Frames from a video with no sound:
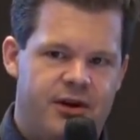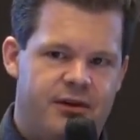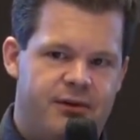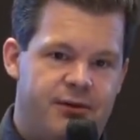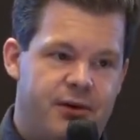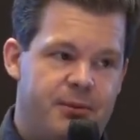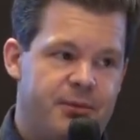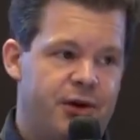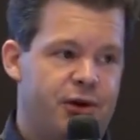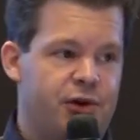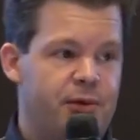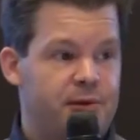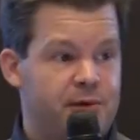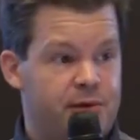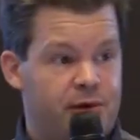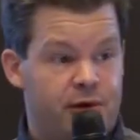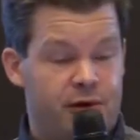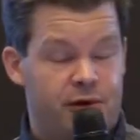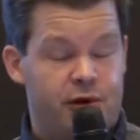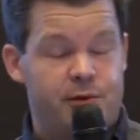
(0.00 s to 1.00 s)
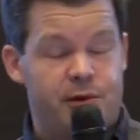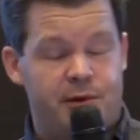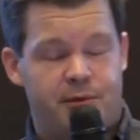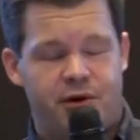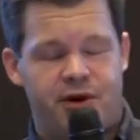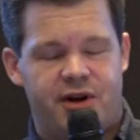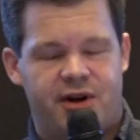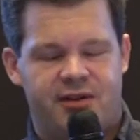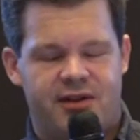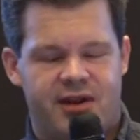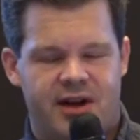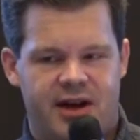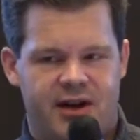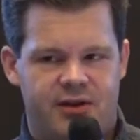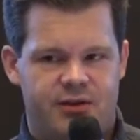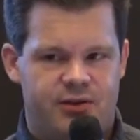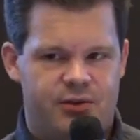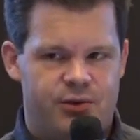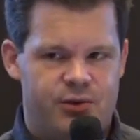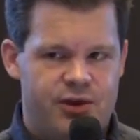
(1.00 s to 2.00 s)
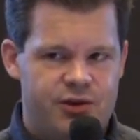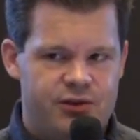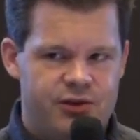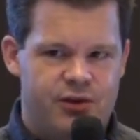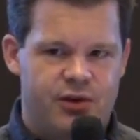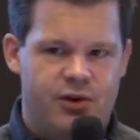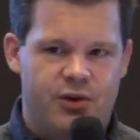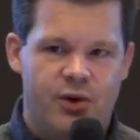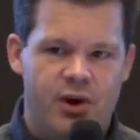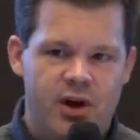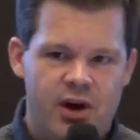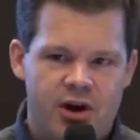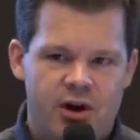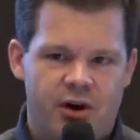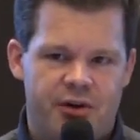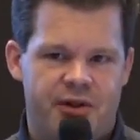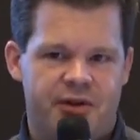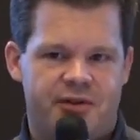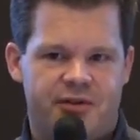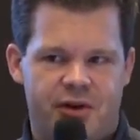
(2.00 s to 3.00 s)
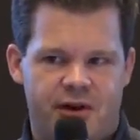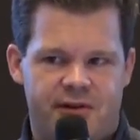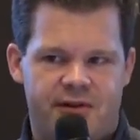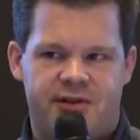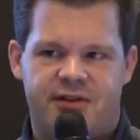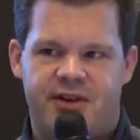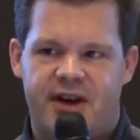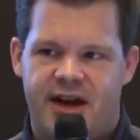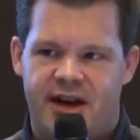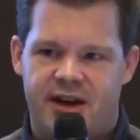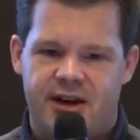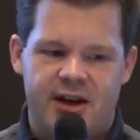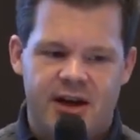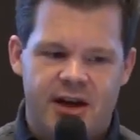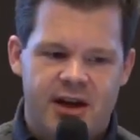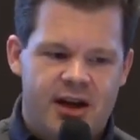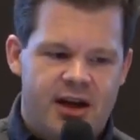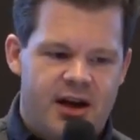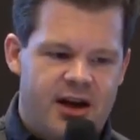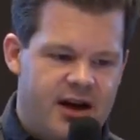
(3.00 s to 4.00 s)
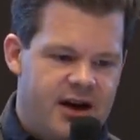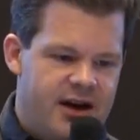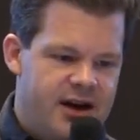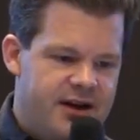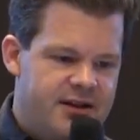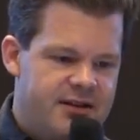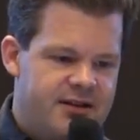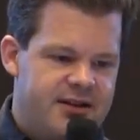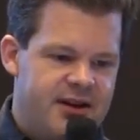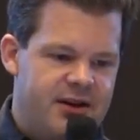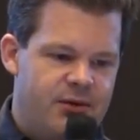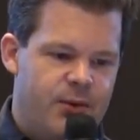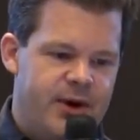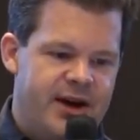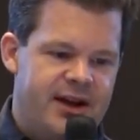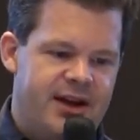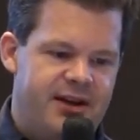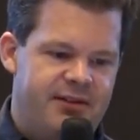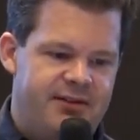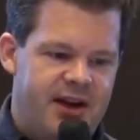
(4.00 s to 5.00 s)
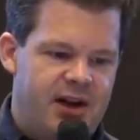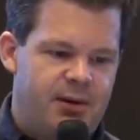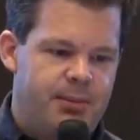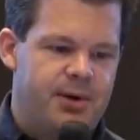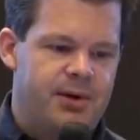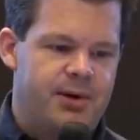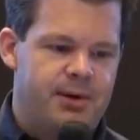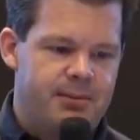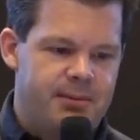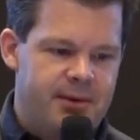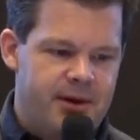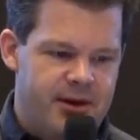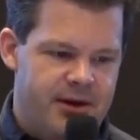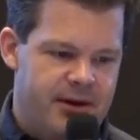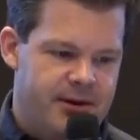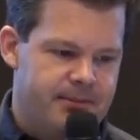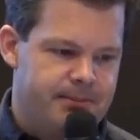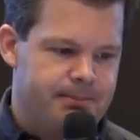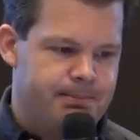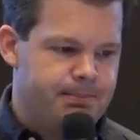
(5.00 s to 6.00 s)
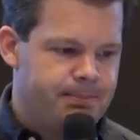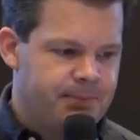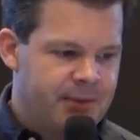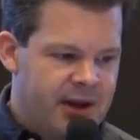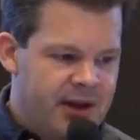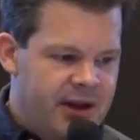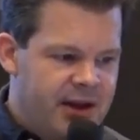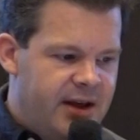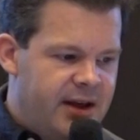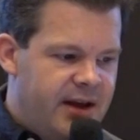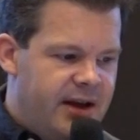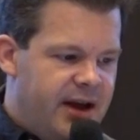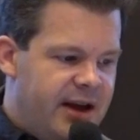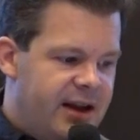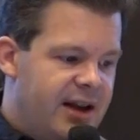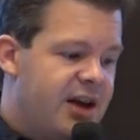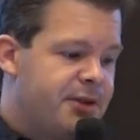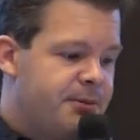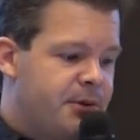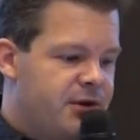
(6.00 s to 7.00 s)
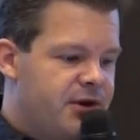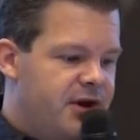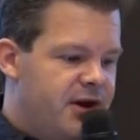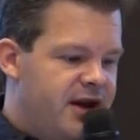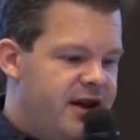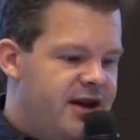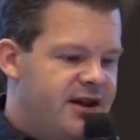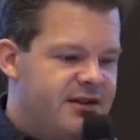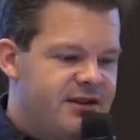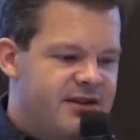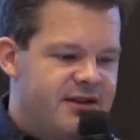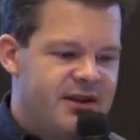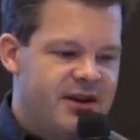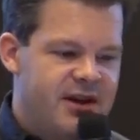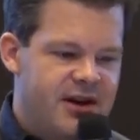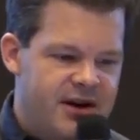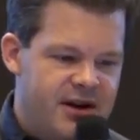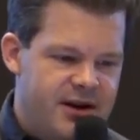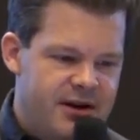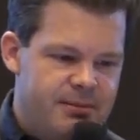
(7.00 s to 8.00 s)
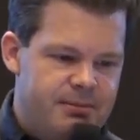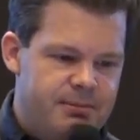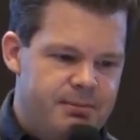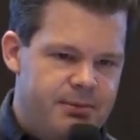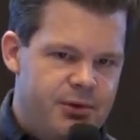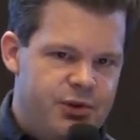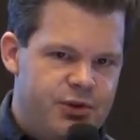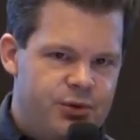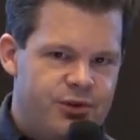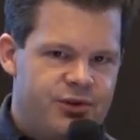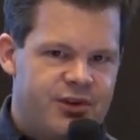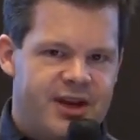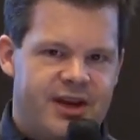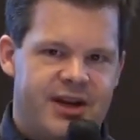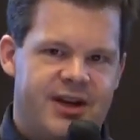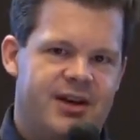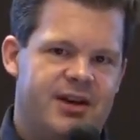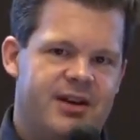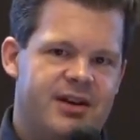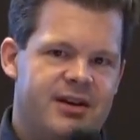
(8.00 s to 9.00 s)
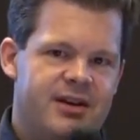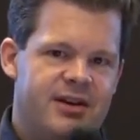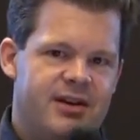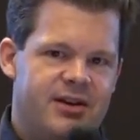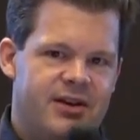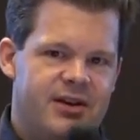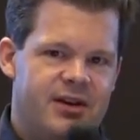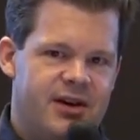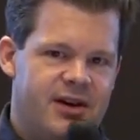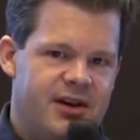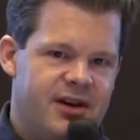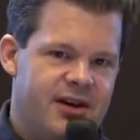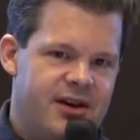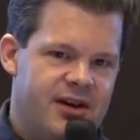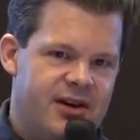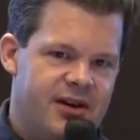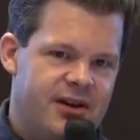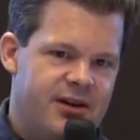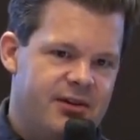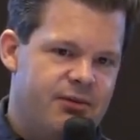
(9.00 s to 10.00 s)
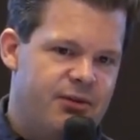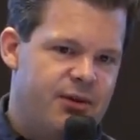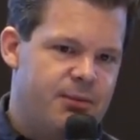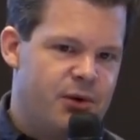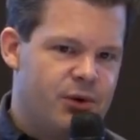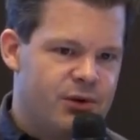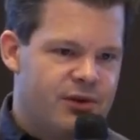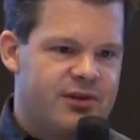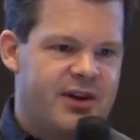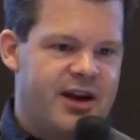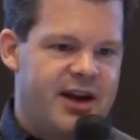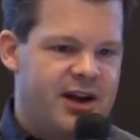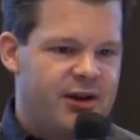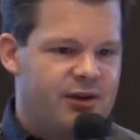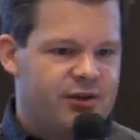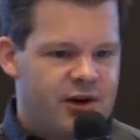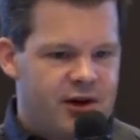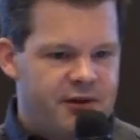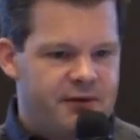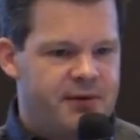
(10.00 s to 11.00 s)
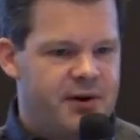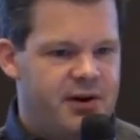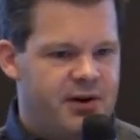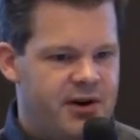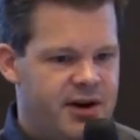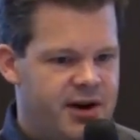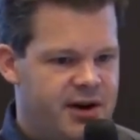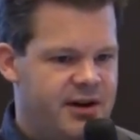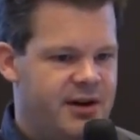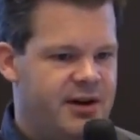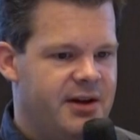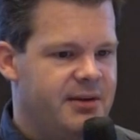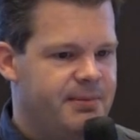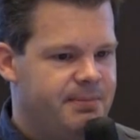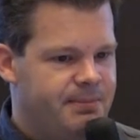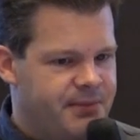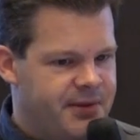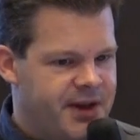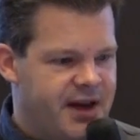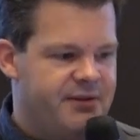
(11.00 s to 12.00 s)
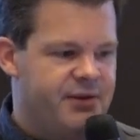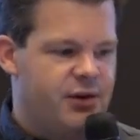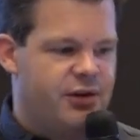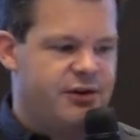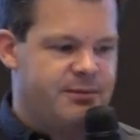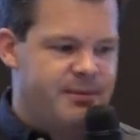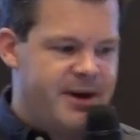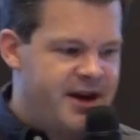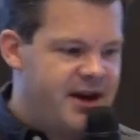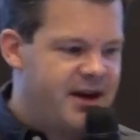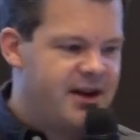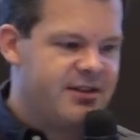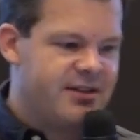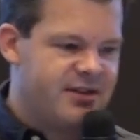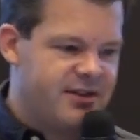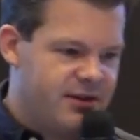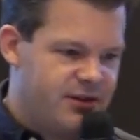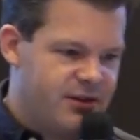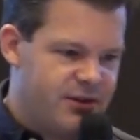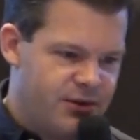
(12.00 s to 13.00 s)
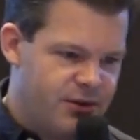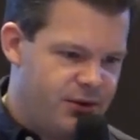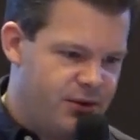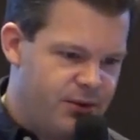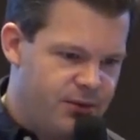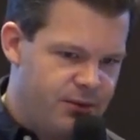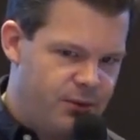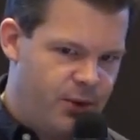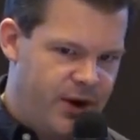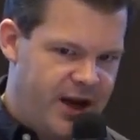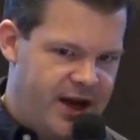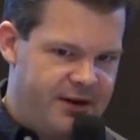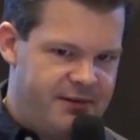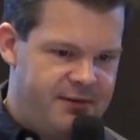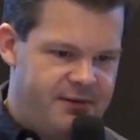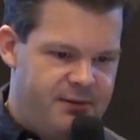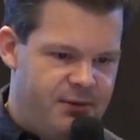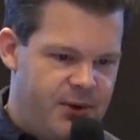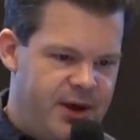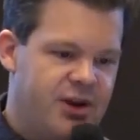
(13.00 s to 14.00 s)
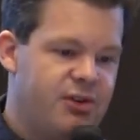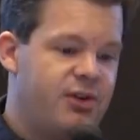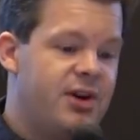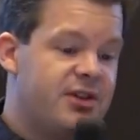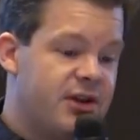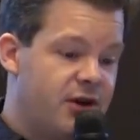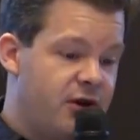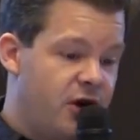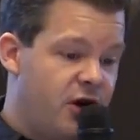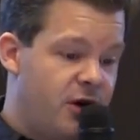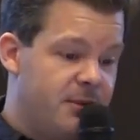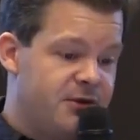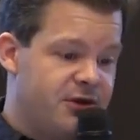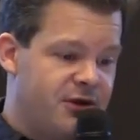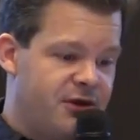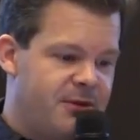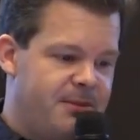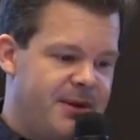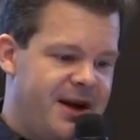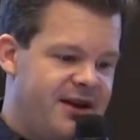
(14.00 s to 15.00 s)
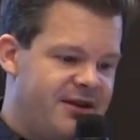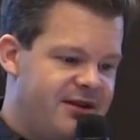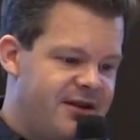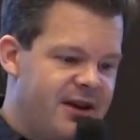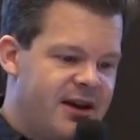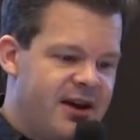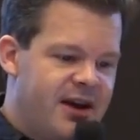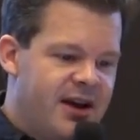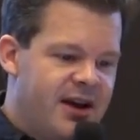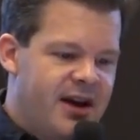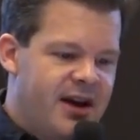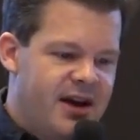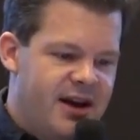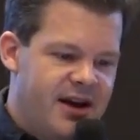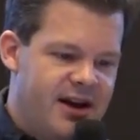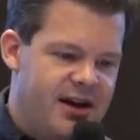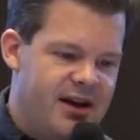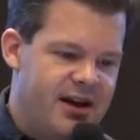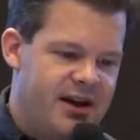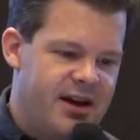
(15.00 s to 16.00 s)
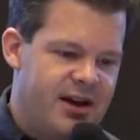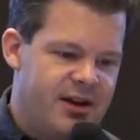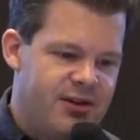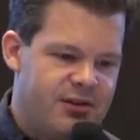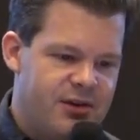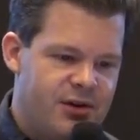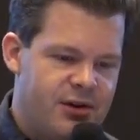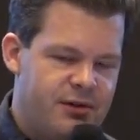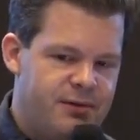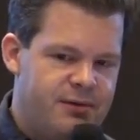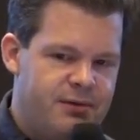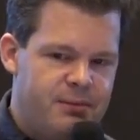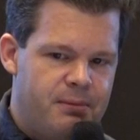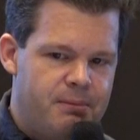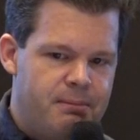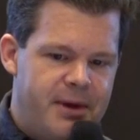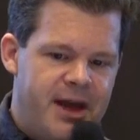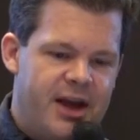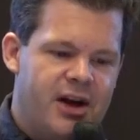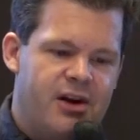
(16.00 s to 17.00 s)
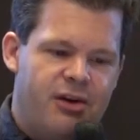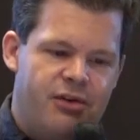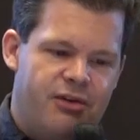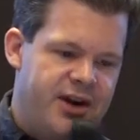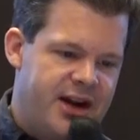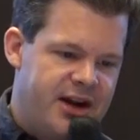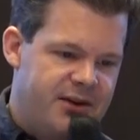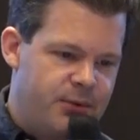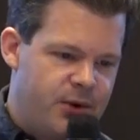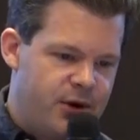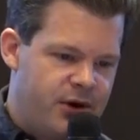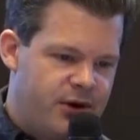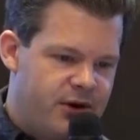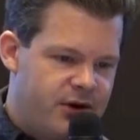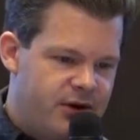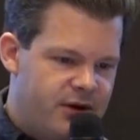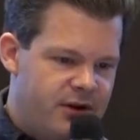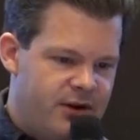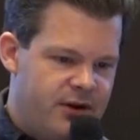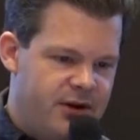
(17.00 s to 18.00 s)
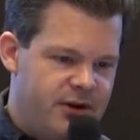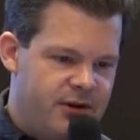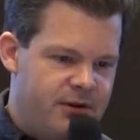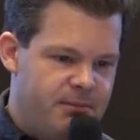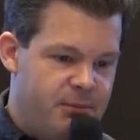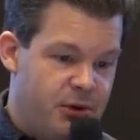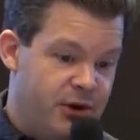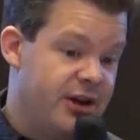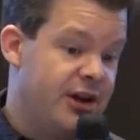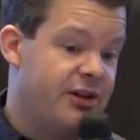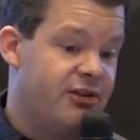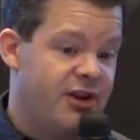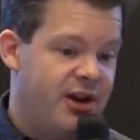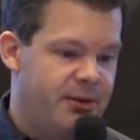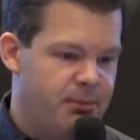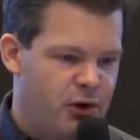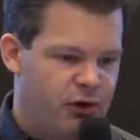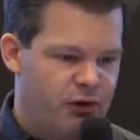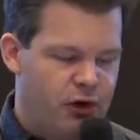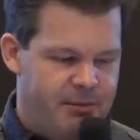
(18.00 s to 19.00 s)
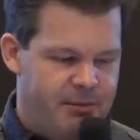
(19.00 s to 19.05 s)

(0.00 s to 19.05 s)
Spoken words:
from the consumer products lines 2 years ago. On the server side, it's still widely available. And last but not least, using remote signing software in a diverse manner. So we increase our option space and sort of make our network potentially more